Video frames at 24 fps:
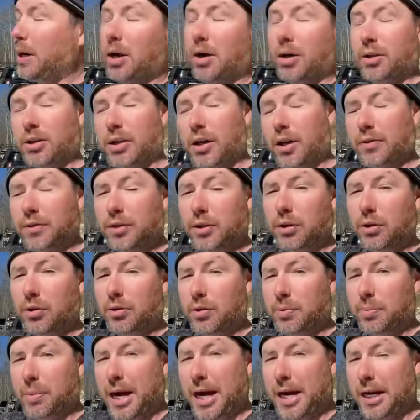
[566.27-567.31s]
ourselves to do
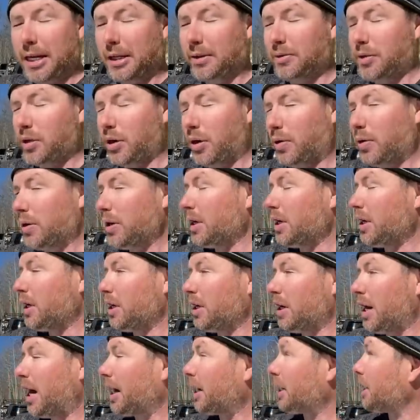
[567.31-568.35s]
the painting. So
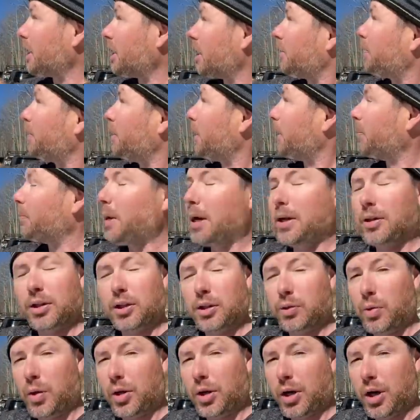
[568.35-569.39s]
I'm gonna get up here, paint
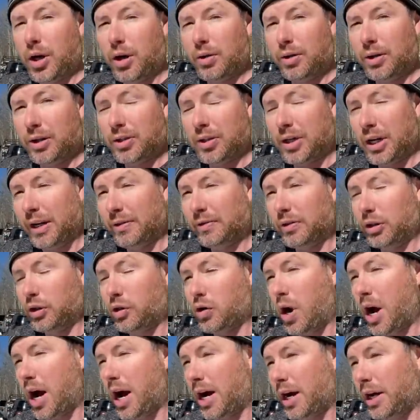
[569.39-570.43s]
this one coat. It's gonna have to
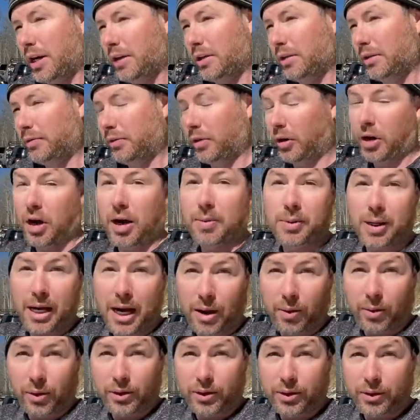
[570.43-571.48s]
dry for a couple
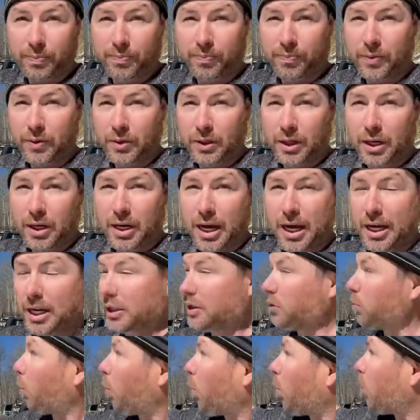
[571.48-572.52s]
hours and
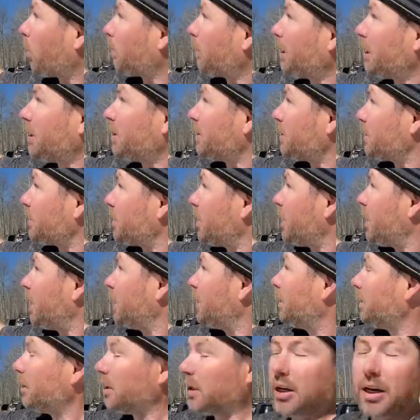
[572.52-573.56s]
it's warm and in the
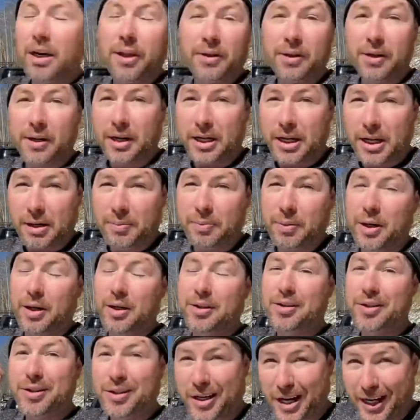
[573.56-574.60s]
sun. I'm gonna get up there
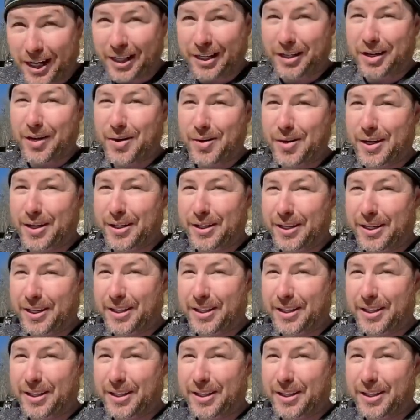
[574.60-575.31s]
and second coat it